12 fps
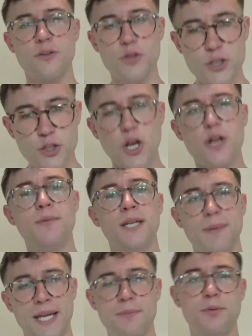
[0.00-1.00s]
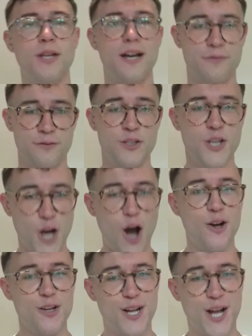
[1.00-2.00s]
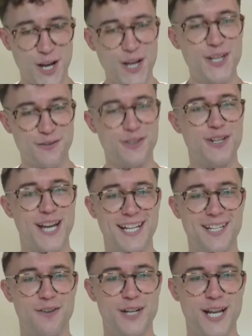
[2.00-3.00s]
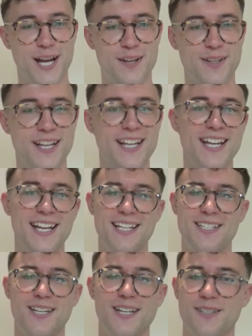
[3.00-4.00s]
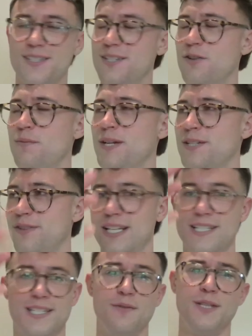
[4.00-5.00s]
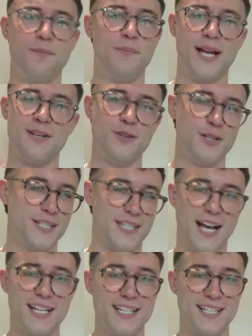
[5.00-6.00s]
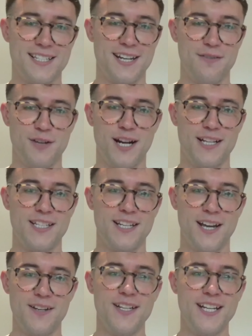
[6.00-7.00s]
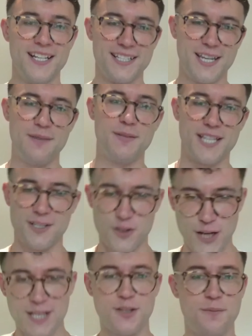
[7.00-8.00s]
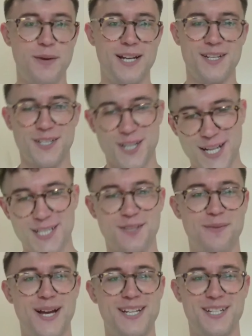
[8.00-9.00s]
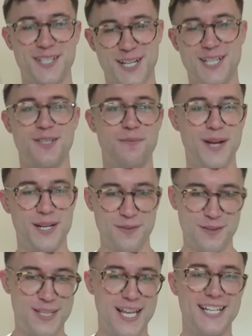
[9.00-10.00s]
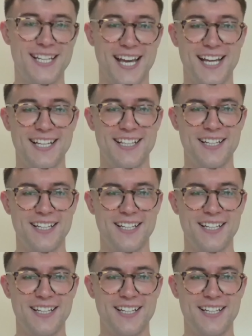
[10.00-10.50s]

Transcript: There's so many people that have not heard of Grenade Oreo. Yeah. your, yeah. you're almost fallacy with the banner on site, isn't it? Right? You know, team is saying, change the banner, change the banner, change the banner. We've seen it.